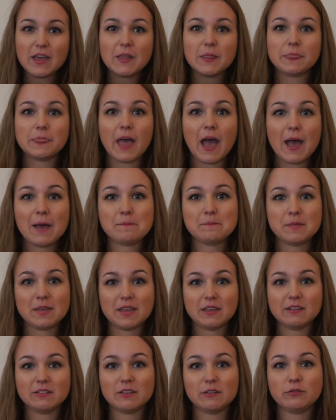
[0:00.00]
That
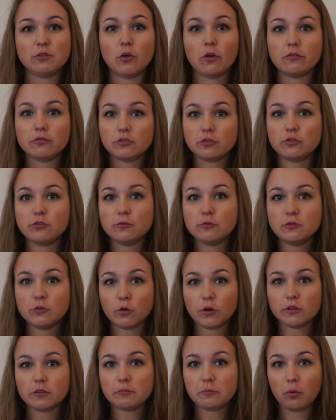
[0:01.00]
means if you have 2
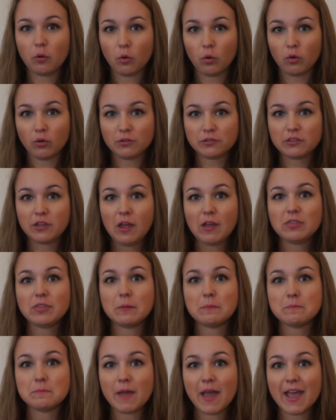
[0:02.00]
North Poles, the
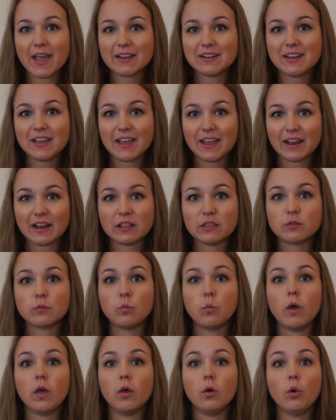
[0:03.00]
magnet ends
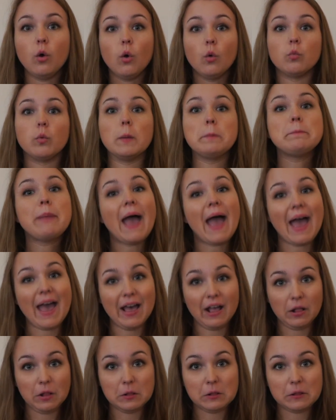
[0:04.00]
will
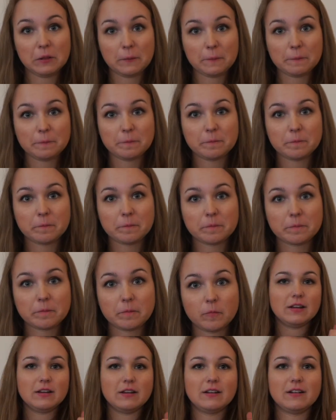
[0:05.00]
repel.
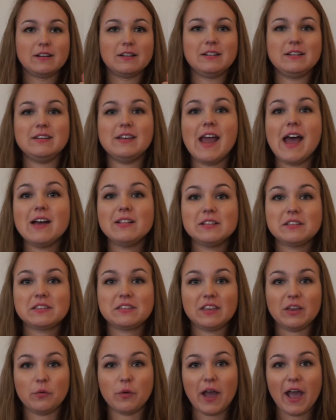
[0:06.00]
Now let's
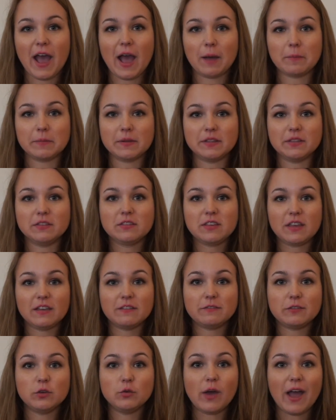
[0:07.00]
see what happens
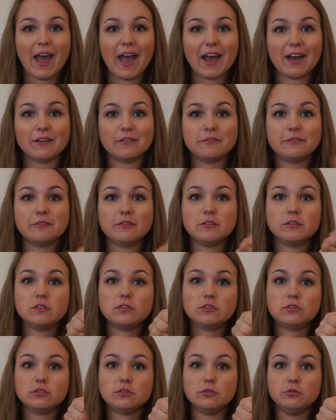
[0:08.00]
if you have
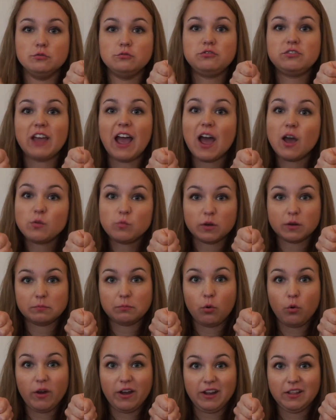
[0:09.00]
2
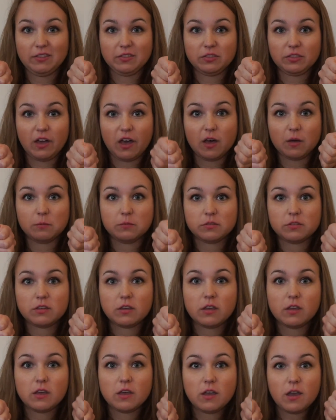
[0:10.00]
downward pointing
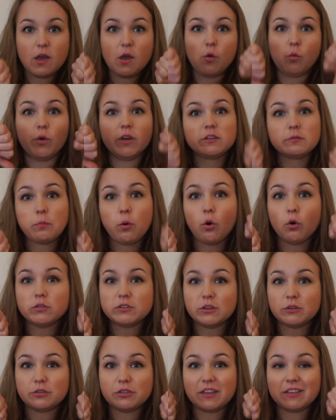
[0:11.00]
thumbs. Which pole
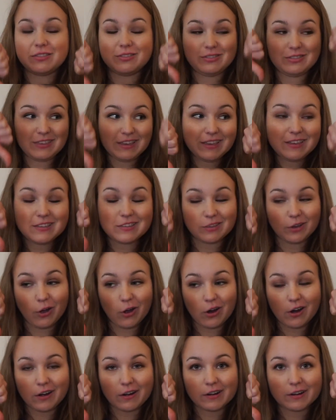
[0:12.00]
do you think these
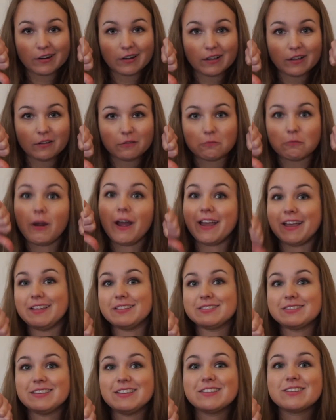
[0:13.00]
are?
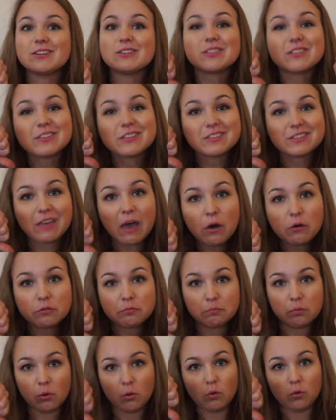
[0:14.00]
Right, these are the
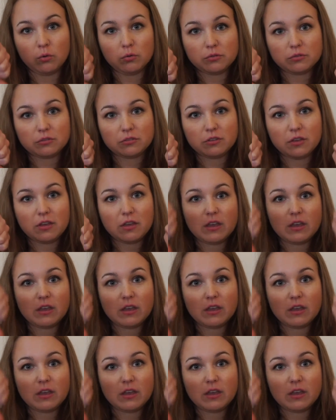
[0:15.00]
South Poles.